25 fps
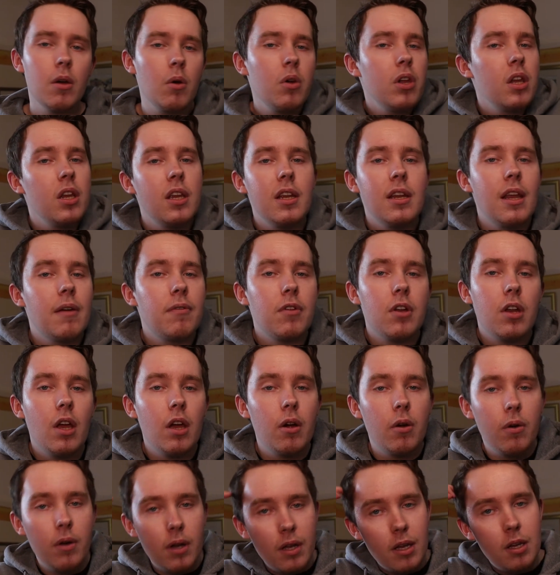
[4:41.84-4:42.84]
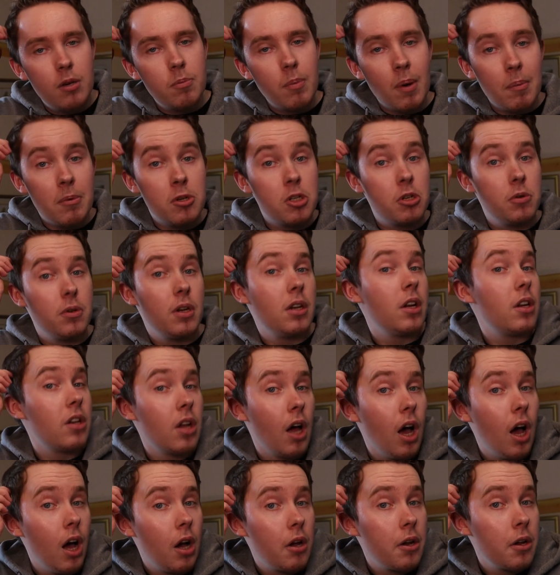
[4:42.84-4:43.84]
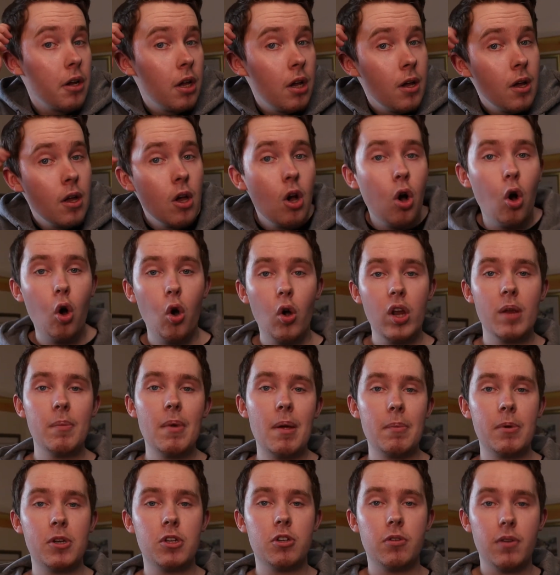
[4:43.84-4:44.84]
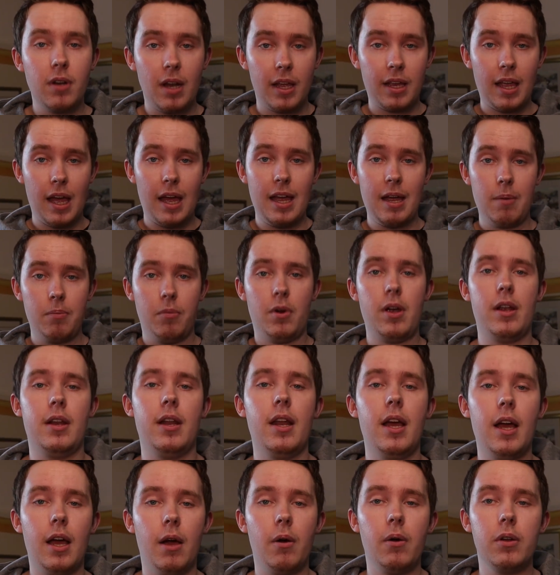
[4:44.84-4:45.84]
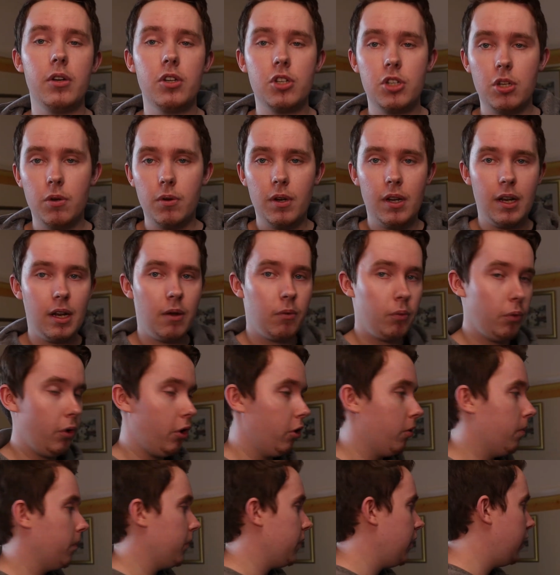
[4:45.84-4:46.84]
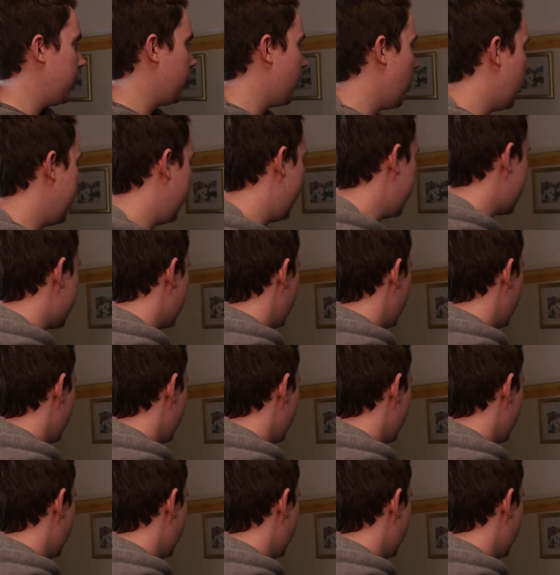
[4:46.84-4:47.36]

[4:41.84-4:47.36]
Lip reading: You never know. You might be shooting in the dark, or you might be shooting like I am right now, and you're shooting in a room. You got this